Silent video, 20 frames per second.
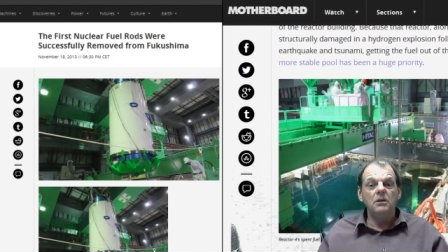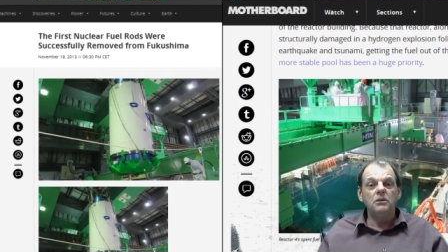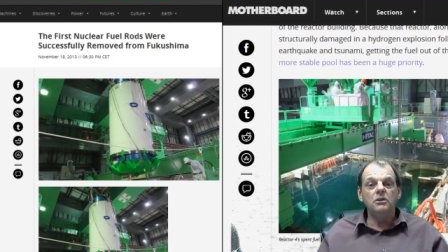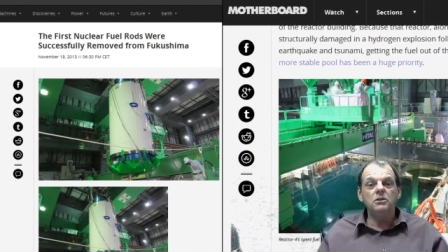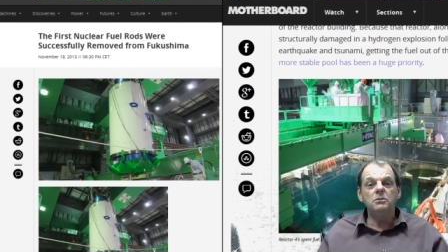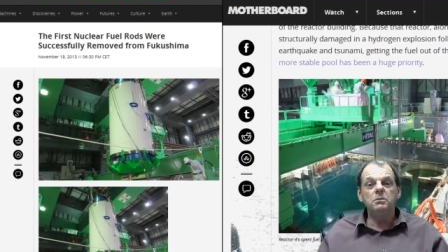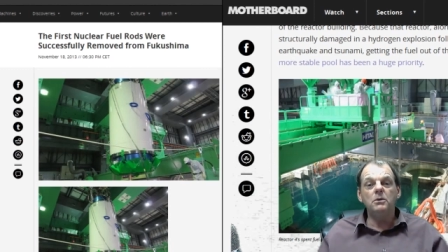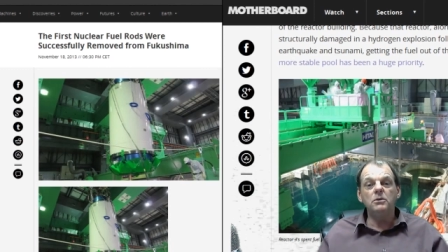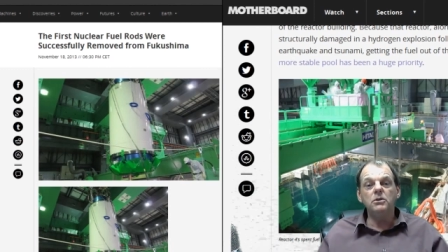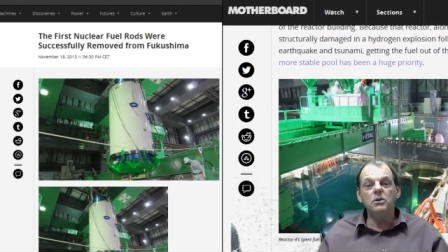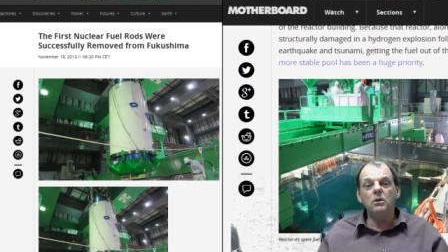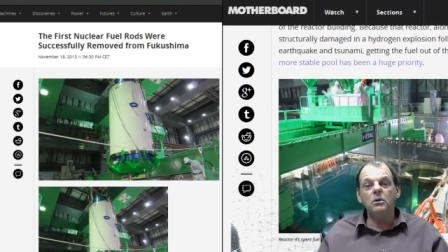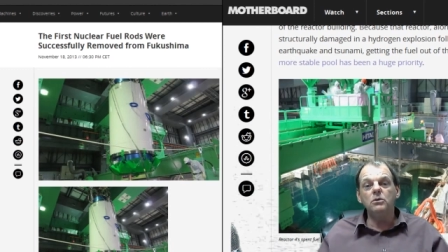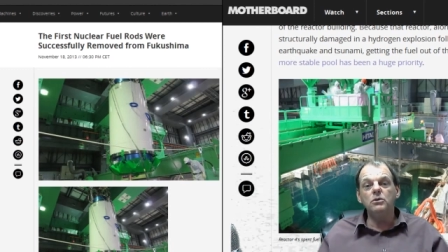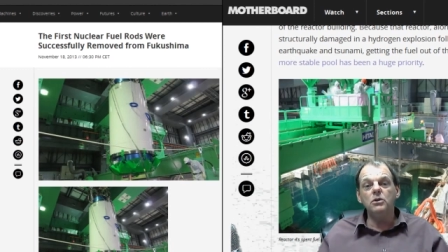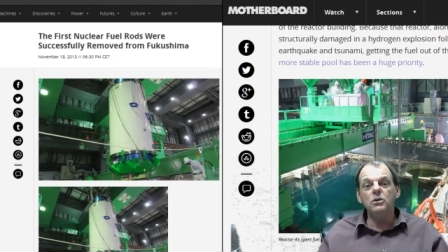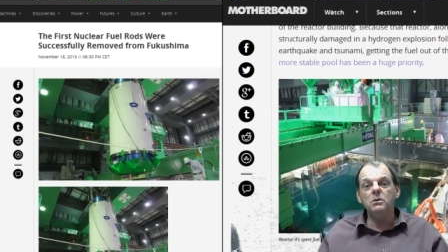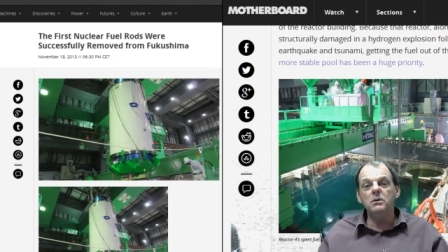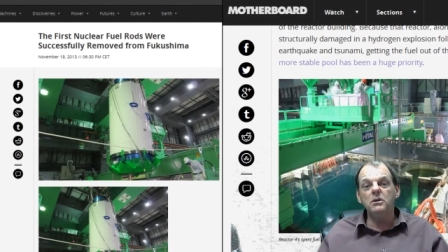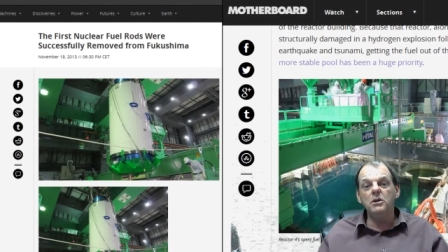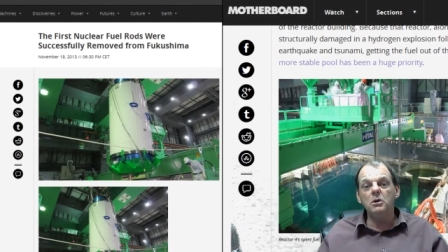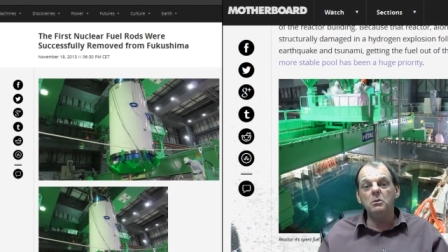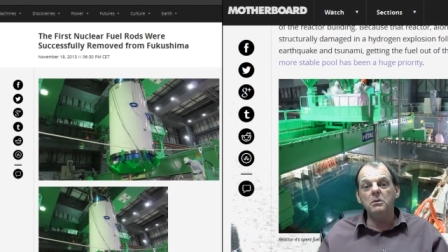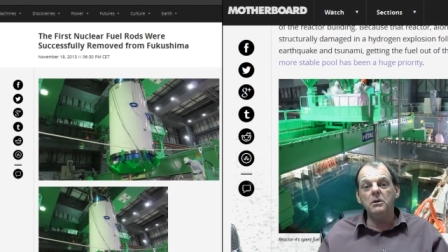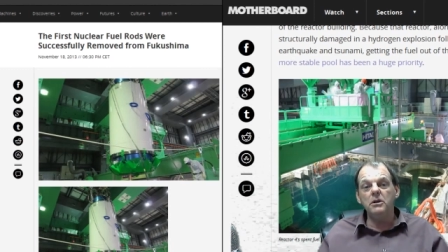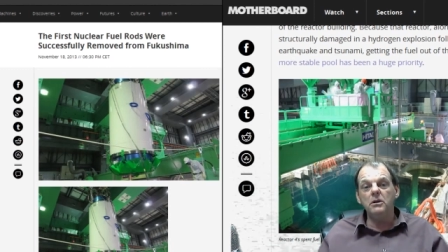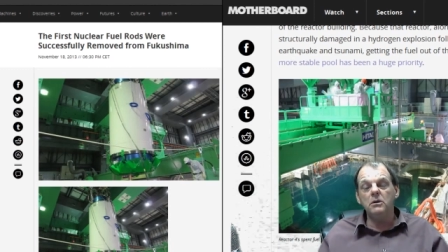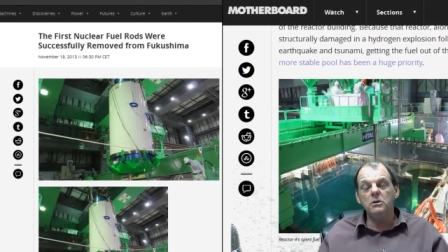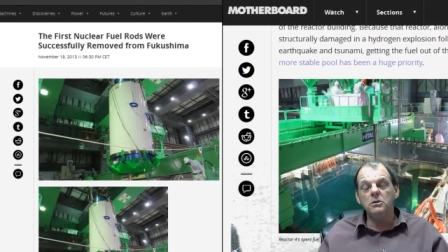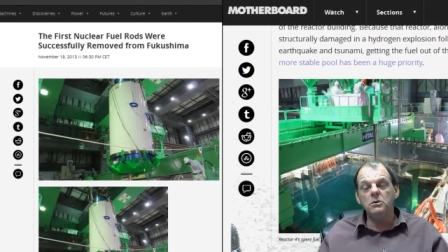They're supposed to go do what
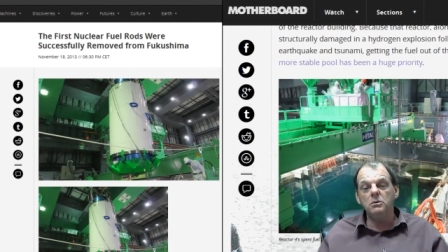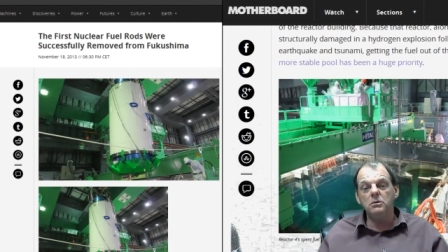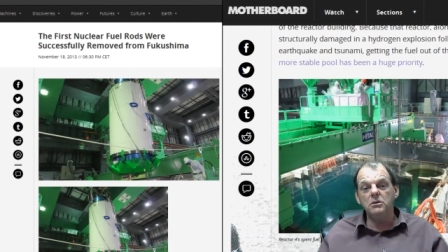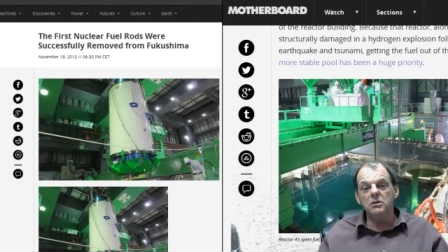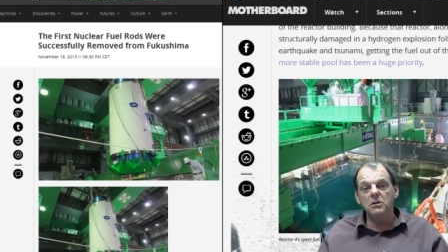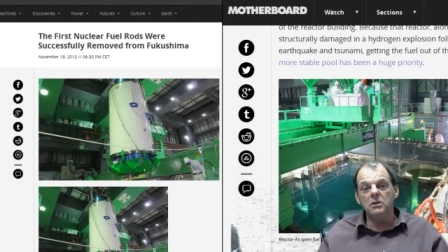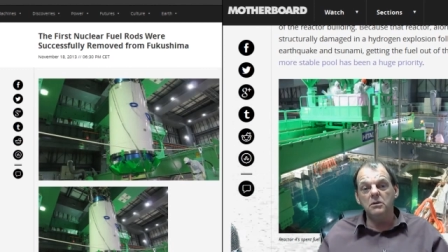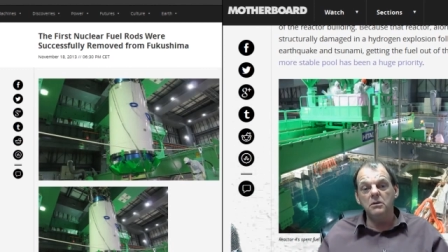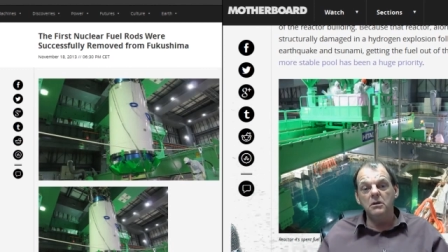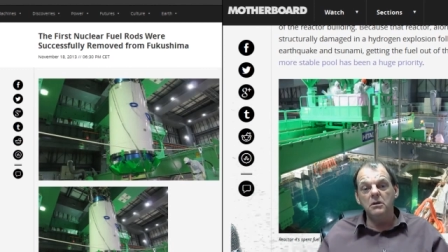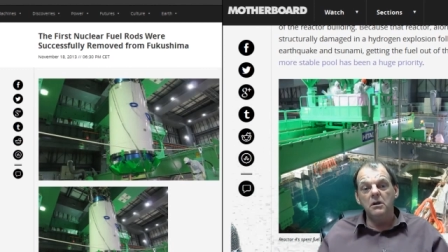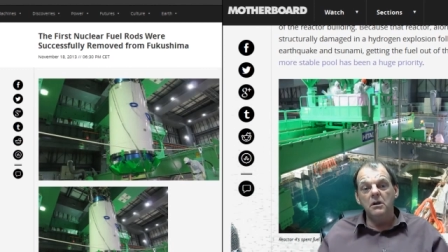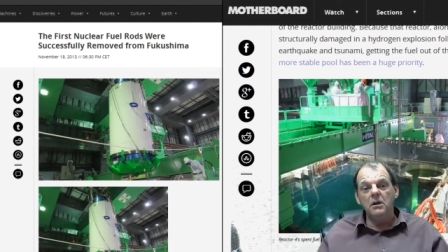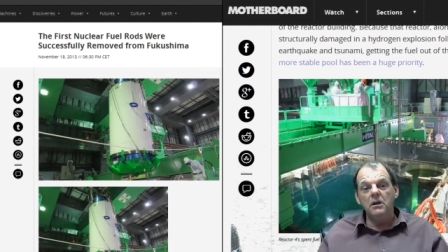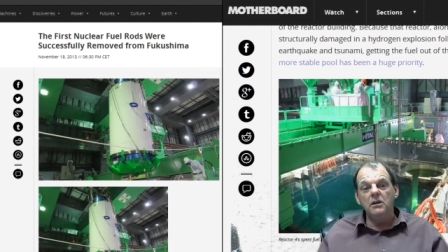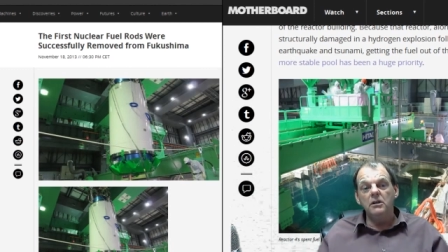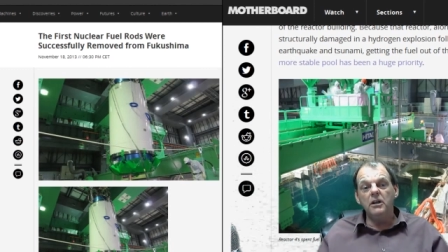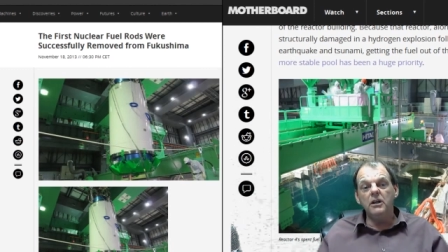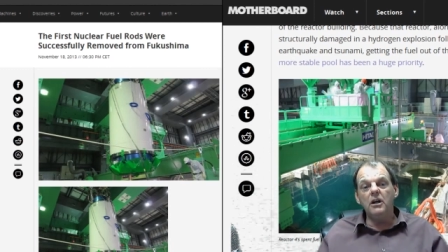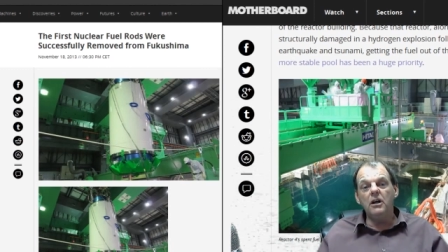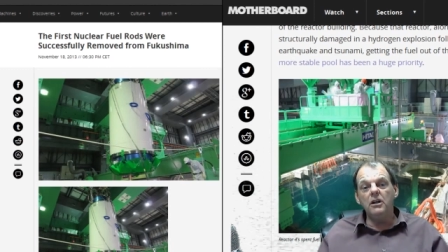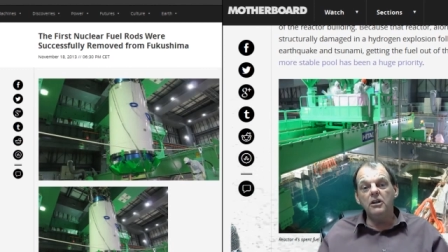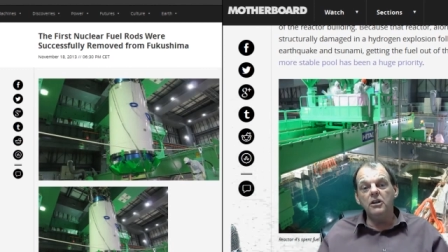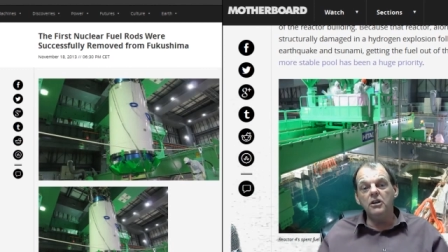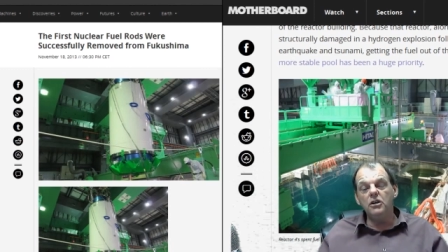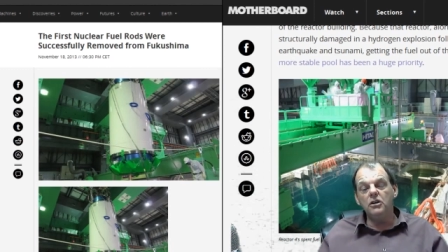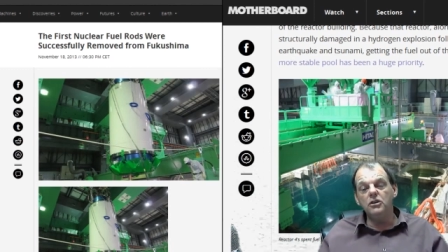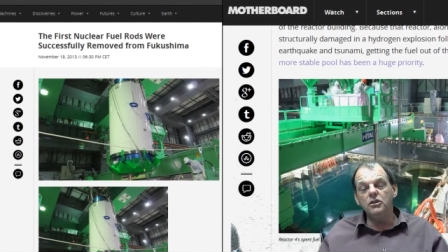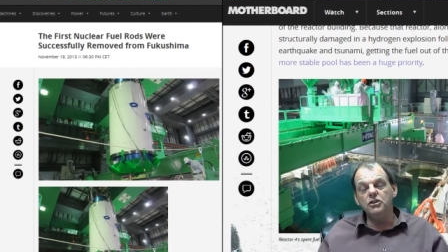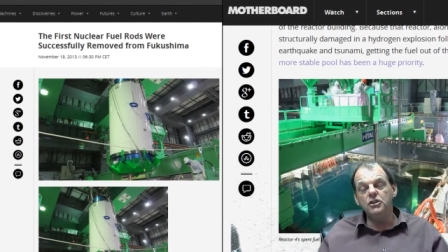nobody else will do, like all
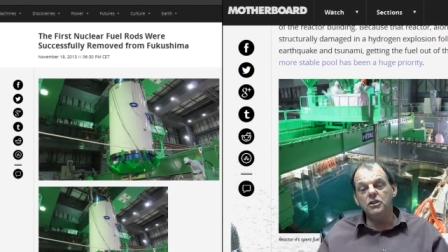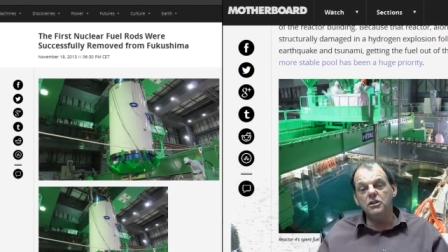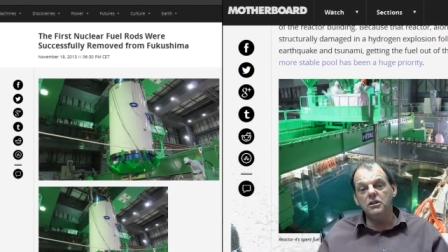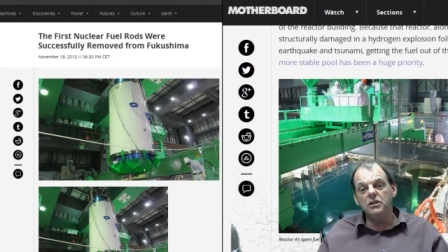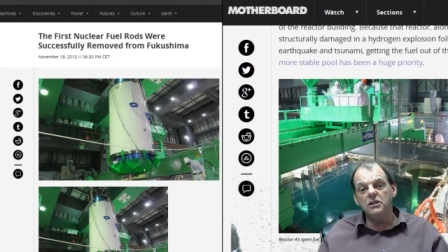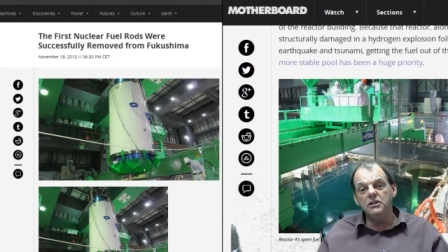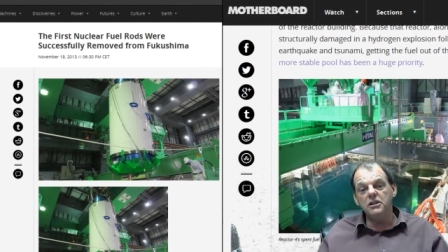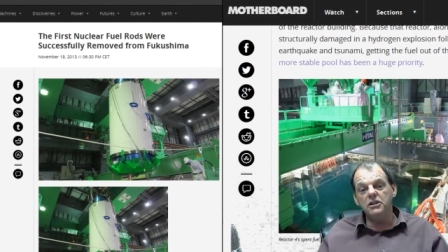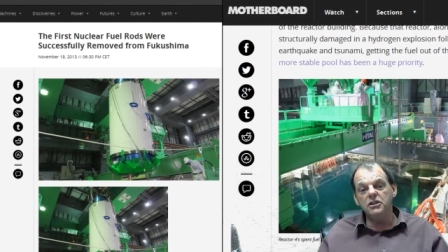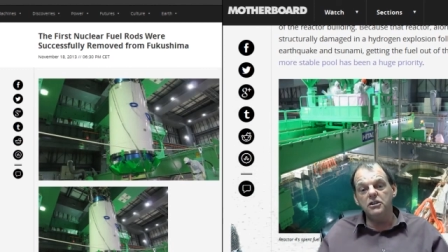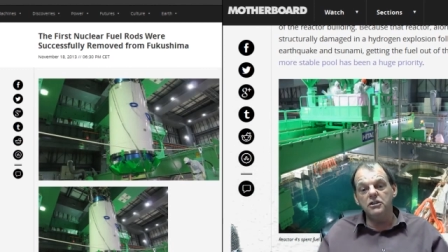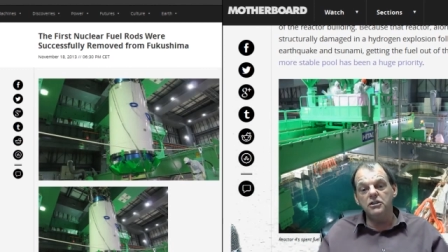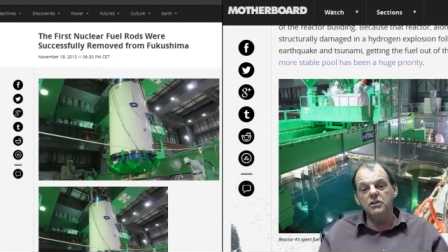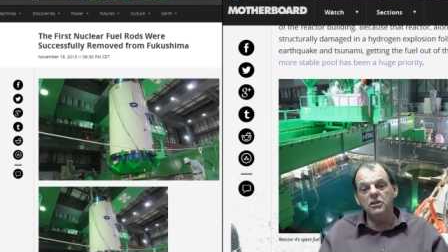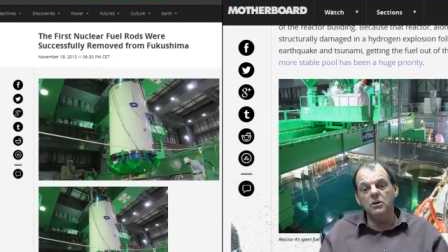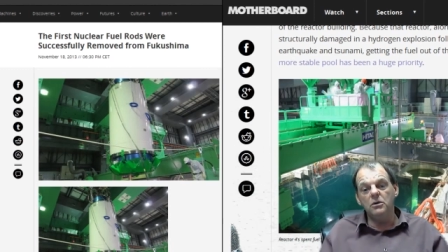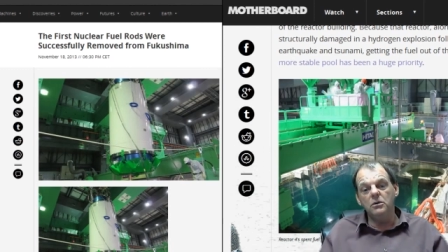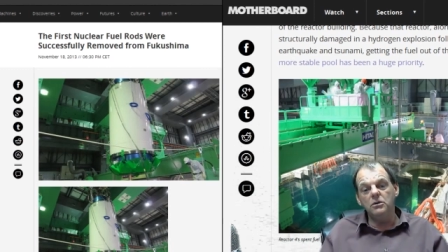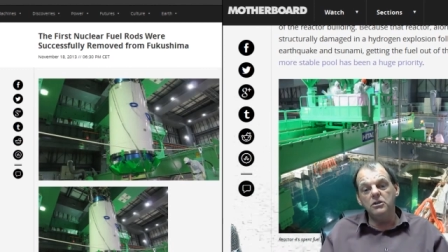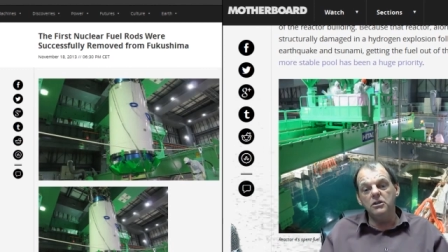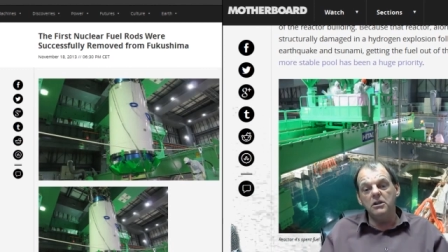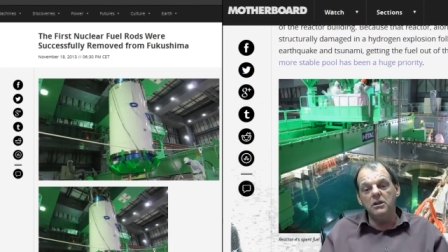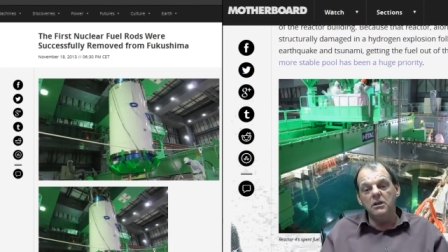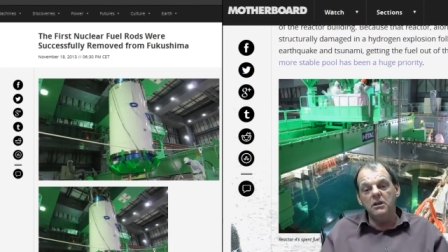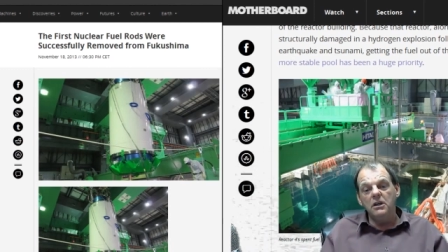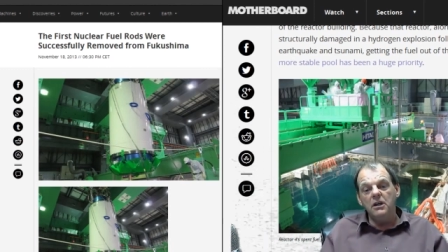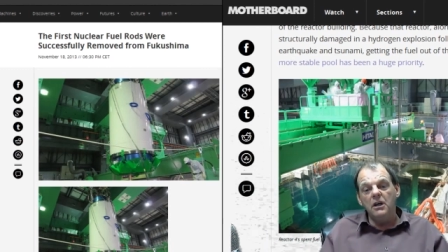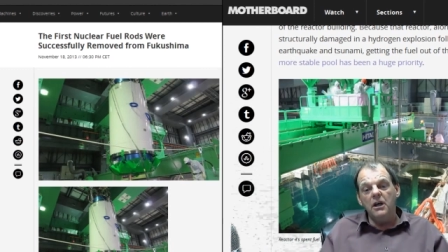the other journalists I just showed you.